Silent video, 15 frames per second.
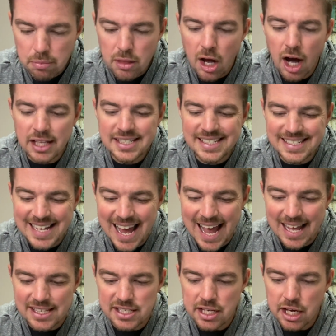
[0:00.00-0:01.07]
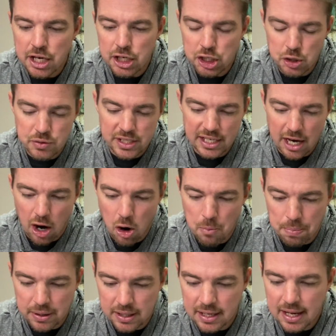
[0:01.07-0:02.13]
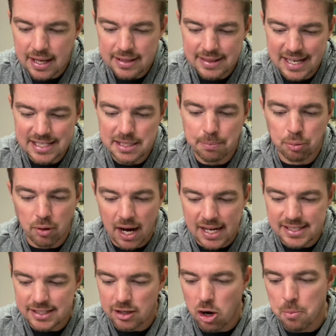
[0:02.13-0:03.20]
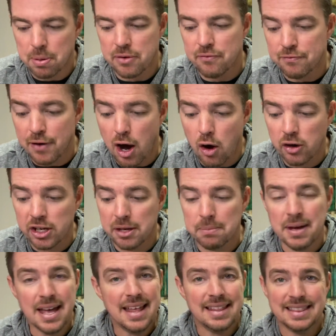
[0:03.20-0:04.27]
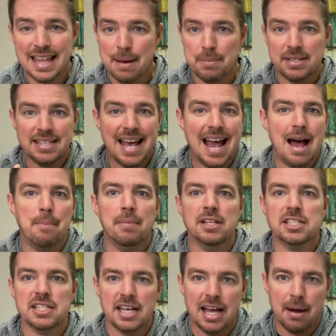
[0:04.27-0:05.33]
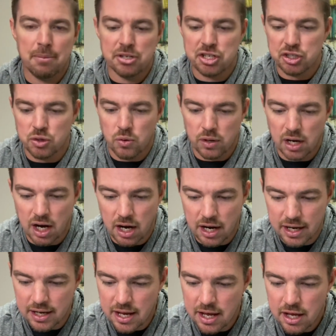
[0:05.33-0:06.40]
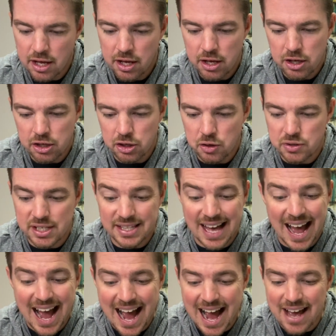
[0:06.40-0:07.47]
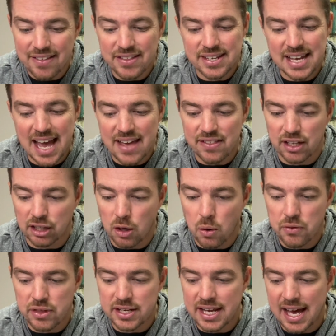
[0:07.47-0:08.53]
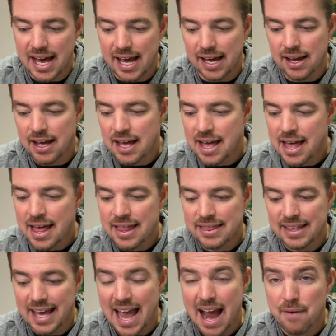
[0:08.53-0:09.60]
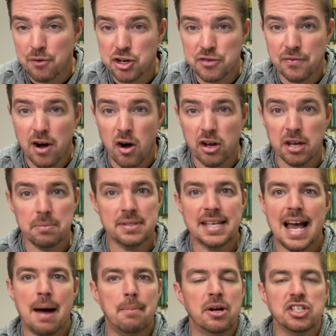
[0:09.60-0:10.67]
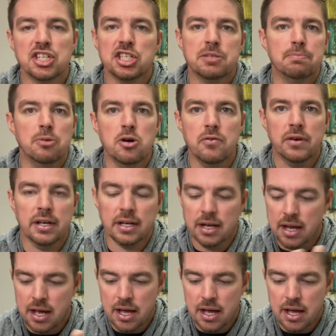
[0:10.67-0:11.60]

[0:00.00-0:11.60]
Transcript: On stats, you see open, that's the price at open. Volume, that means how much is going on. You see the high of the day, the low of the day. The average volume is how much it's moving